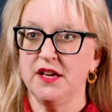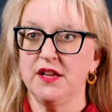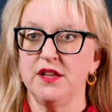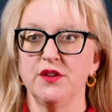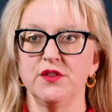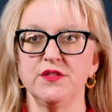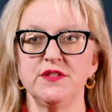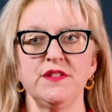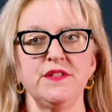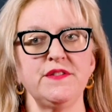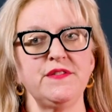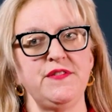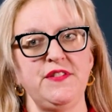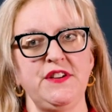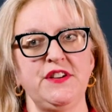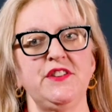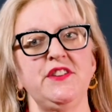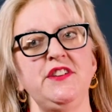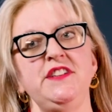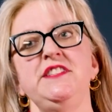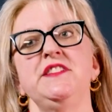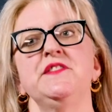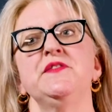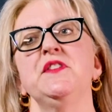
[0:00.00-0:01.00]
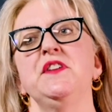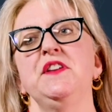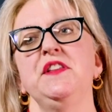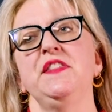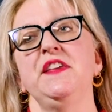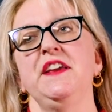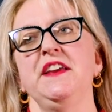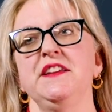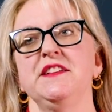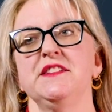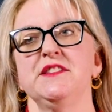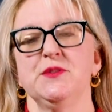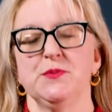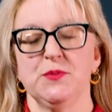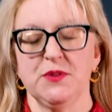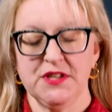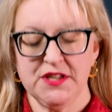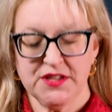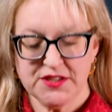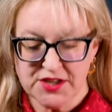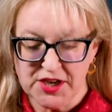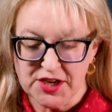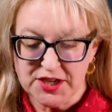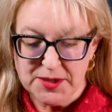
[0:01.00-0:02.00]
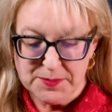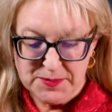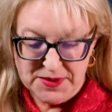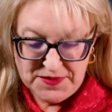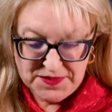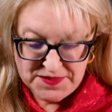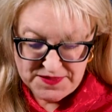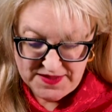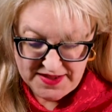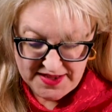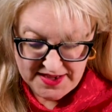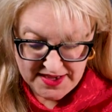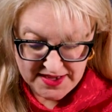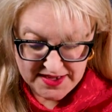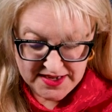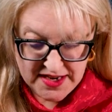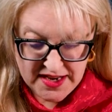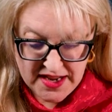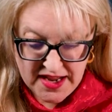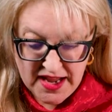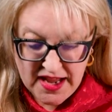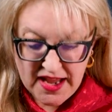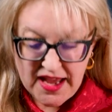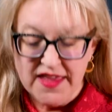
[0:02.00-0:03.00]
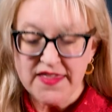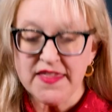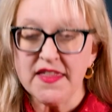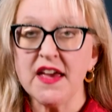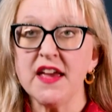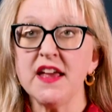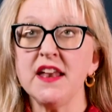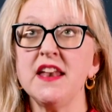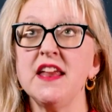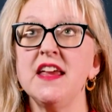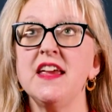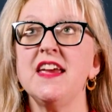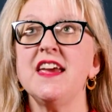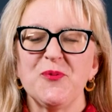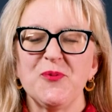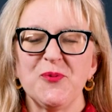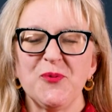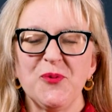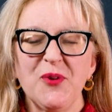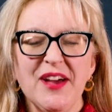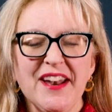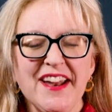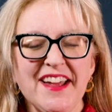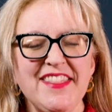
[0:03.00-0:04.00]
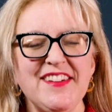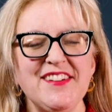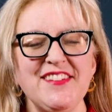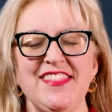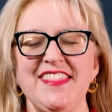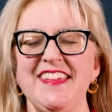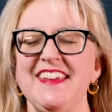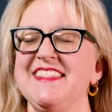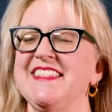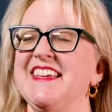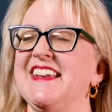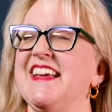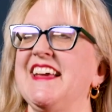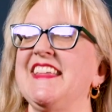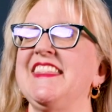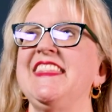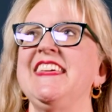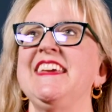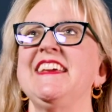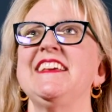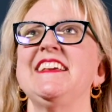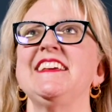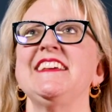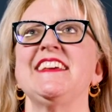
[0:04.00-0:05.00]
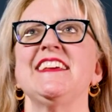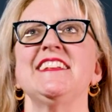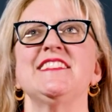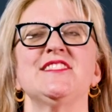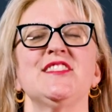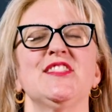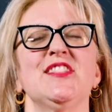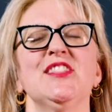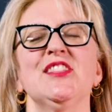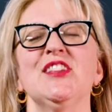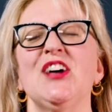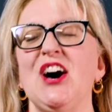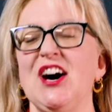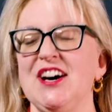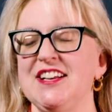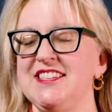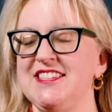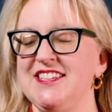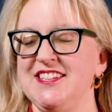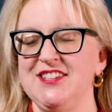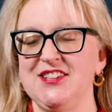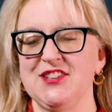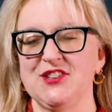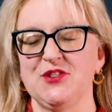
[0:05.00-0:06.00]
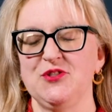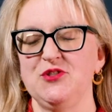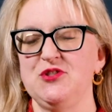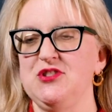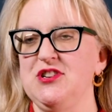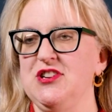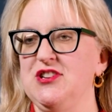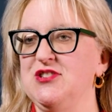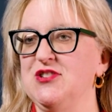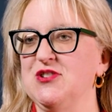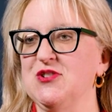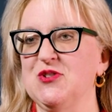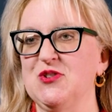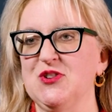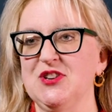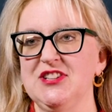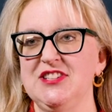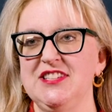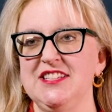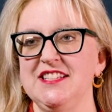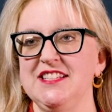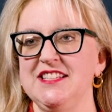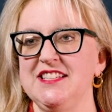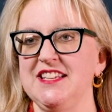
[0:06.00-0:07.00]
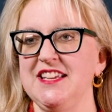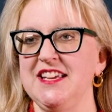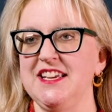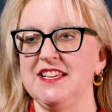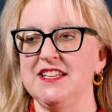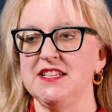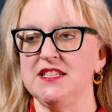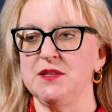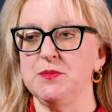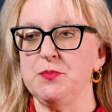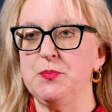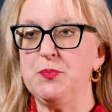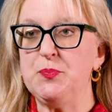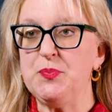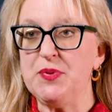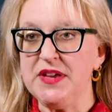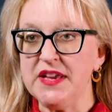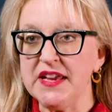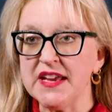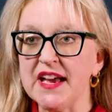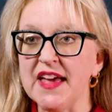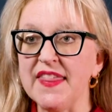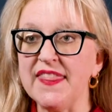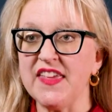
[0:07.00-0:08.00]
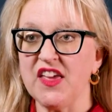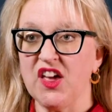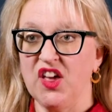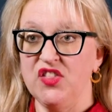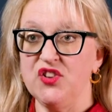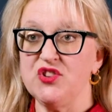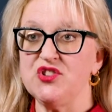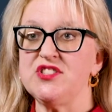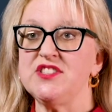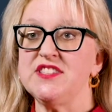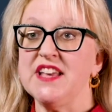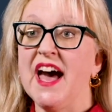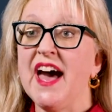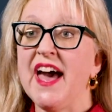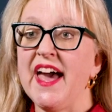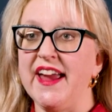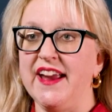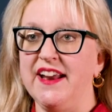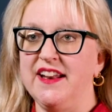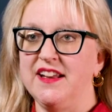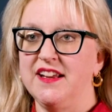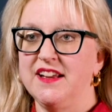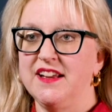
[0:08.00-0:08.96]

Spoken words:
Those are very different things. So we're going to talk about that. And then one other thing that I think gets lost in negotiation courses is being on the other side.